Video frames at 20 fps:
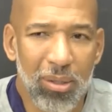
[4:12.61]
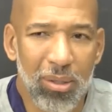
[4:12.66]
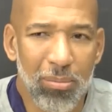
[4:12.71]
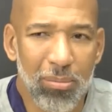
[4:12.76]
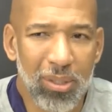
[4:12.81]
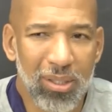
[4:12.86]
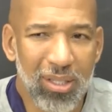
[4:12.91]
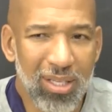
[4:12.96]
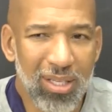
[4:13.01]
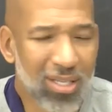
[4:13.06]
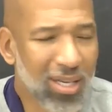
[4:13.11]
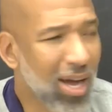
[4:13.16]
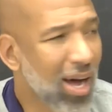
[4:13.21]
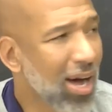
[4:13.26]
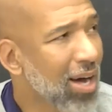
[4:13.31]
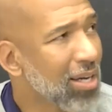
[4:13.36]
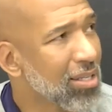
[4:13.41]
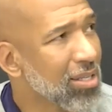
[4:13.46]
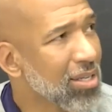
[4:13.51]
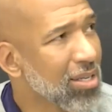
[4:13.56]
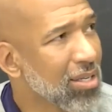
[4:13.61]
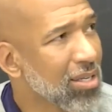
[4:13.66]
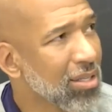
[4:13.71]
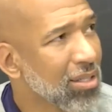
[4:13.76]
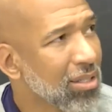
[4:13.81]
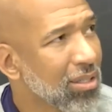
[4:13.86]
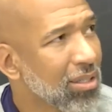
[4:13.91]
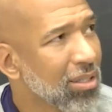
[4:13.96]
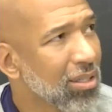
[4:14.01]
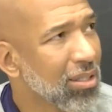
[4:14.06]
But the size
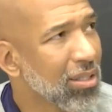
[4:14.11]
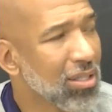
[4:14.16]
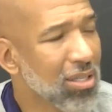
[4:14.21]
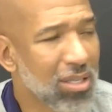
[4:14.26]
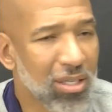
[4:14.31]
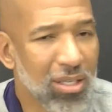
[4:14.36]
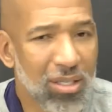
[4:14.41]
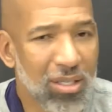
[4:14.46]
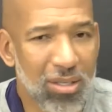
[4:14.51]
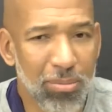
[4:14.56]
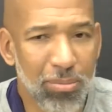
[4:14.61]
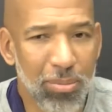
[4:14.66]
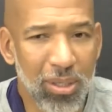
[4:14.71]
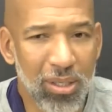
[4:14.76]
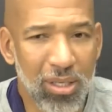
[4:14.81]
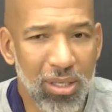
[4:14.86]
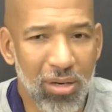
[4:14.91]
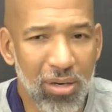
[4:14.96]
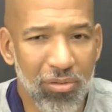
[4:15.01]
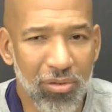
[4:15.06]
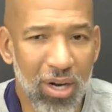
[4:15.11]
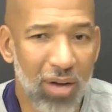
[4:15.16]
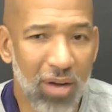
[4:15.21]
is a bit different.